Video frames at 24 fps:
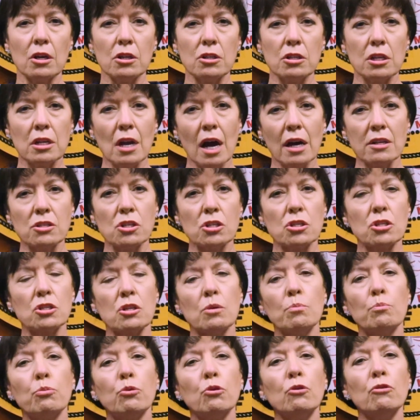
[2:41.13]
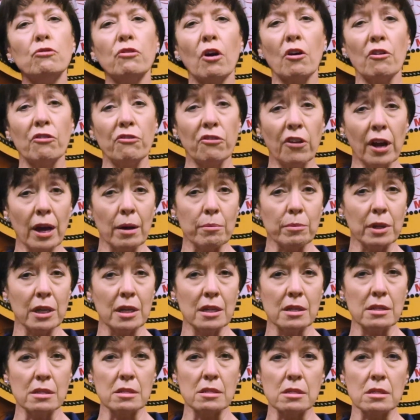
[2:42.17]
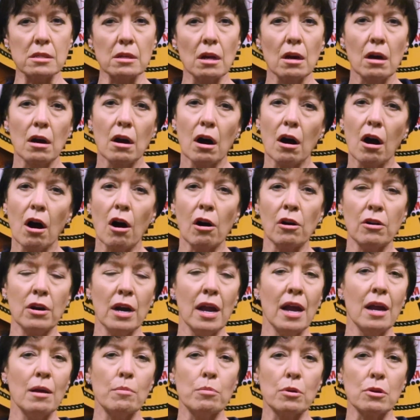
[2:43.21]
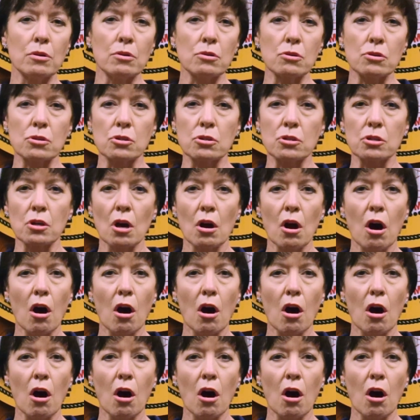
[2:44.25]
to not just improve our families, our neighbors,